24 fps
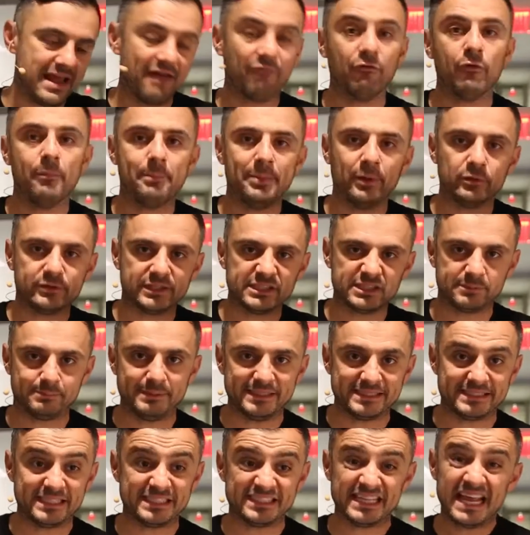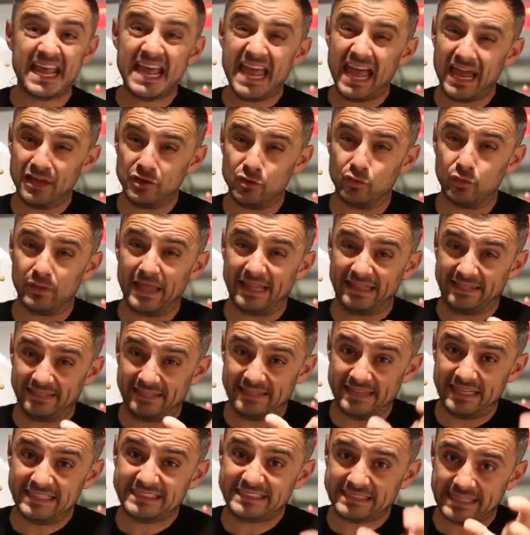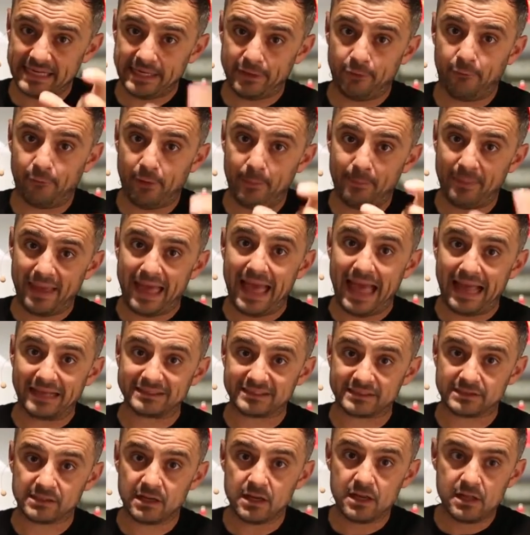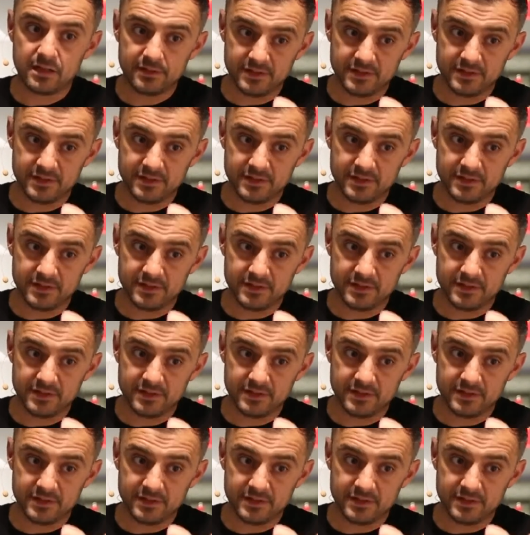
never built this business and you let this era pass,